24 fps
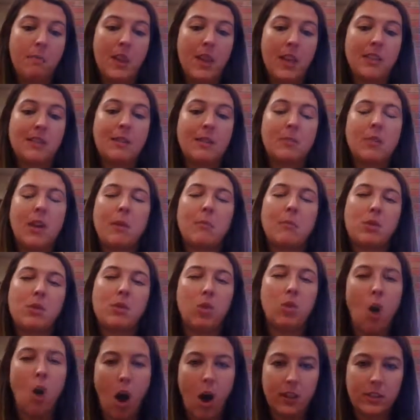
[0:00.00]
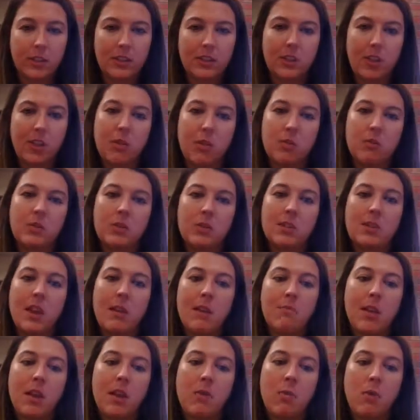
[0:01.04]
is sometimes lost. So
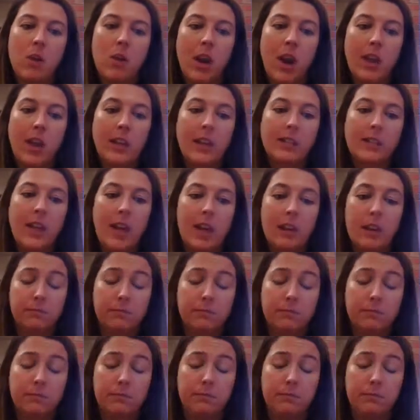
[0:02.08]
same thing when I said